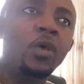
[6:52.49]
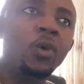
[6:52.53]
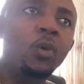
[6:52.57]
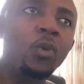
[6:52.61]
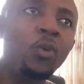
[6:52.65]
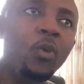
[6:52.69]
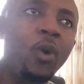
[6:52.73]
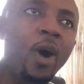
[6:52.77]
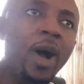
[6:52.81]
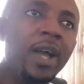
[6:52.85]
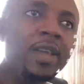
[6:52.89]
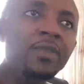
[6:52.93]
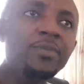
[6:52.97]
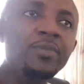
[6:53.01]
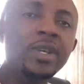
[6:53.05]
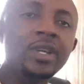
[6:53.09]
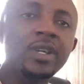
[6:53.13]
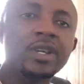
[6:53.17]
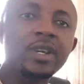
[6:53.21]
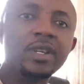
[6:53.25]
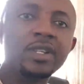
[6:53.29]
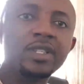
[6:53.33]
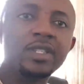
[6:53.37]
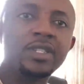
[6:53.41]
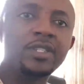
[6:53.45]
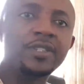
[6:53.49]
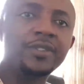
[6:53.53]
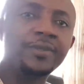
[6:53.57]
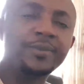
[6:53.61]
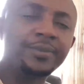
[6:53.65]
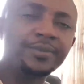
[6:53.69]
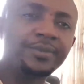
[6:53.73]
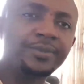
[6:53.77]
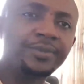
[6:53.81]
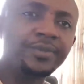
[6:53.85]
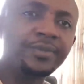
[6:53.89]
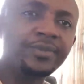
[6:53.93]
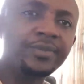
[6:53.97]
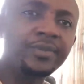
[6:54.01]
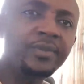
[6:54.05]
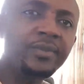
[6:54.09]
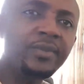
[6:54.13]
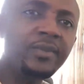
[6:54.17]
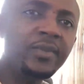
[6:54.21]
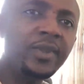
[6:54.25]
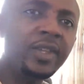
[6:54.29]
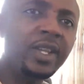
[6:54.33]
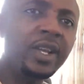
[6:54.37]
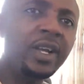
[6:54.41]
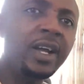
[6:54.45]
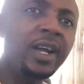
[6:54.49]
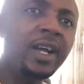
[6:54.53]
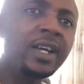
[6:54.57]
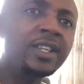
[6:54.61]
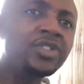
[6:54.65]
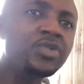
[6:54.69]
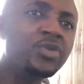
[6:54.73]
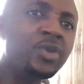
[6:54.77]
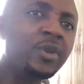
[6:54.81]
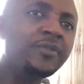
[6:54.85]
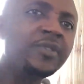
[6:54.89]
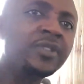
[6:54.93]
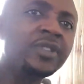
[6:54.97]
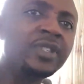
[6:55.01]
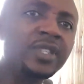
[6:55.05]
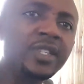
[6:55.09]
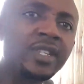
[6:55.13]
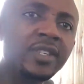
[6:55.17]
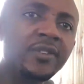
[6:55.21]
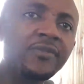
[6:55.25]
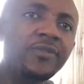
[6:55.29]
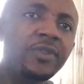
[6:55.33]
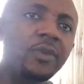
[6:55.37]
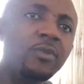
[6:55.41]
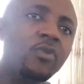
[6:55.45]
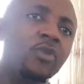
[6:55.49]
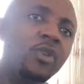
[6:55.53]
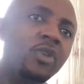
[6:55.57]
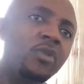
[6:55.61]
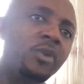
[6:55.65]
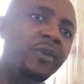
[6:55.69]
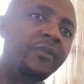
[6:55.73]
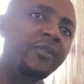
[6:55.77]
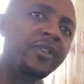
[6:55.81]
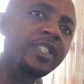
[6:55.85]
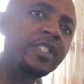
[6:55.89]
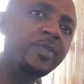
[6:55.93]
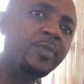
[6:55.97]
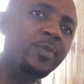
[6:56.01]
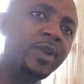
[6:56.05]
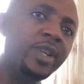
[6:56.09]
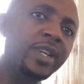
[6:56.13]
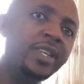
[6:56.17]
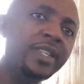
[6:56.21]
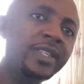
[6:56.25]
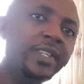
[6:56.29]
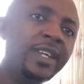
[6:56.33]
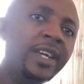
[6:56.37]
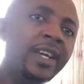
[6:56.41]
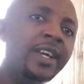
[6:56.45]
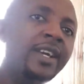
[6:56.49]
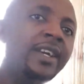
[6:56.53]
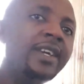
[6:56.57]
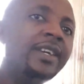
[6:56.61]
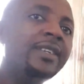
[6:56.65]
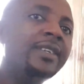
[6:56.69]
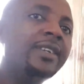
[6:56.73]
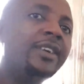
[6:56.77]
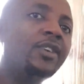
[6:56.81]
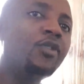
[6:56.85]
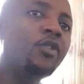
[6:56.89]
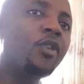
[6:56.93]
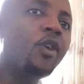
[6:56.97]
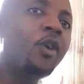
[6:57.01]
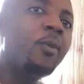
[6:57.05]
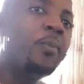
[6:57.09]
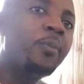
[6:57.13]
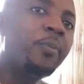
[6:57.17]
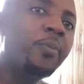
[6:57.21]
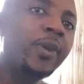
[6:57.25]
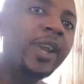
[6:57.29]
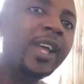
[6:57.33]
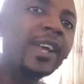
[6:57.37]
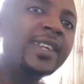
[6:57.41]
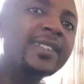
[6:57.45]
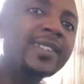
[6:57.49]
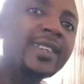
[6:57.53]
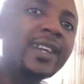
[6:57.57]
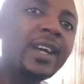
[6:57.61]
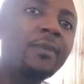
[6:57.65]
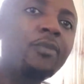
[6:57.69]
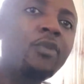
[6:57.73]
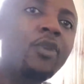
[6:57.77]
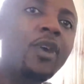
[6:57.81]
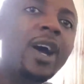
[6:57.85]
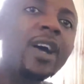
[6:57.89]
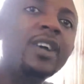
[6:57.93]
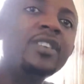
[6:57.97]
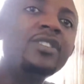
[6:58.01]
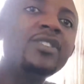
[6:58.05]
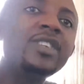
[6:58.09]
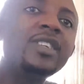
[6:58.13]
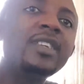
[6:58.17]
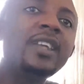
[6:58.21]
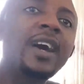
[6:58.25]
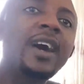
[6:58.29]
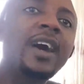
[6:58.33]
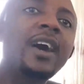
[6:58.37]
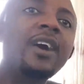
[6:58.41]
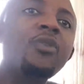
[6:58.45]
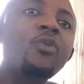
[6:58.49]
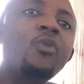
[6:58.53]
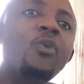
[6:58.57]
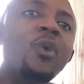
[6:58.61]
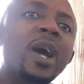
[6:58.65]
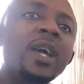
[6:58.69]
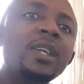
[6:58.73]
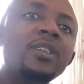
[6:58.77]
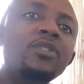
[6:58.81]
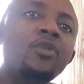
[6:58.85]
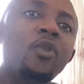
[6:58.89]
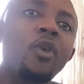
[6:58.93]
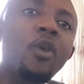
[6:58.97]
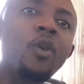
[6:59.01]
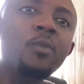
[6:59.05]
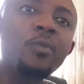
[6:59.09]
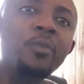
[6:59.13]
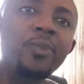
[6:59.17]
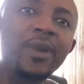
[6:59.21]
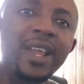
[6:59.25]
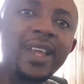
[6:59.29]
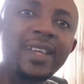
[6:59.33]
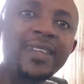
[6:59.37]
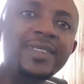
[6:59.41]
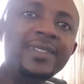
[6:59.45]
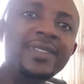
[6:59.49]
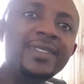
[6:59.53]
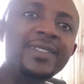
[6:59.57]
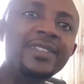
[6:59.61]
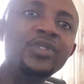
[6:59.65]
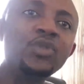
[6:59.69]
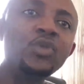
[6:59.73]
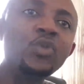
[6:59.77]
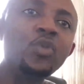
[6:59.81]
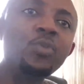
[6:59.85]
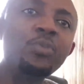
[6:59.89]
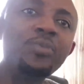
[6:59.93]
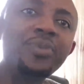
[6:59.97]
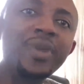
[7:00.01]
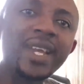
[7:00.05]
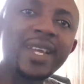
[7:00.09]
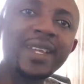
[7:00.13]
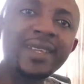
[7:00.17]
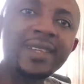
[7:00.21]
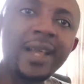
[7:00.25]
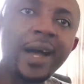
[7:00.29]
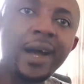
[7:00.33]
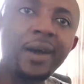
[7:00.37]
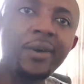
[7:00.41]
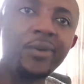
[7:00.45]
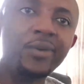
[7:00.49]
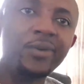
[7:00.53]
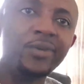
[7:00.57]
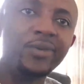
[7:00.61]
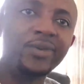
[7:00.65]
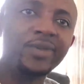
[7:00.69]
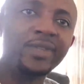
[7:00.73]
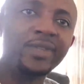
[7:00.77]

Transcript: Why? Because as you have just seen from what we've explained, the complex carbohydrates are quite complex to break down.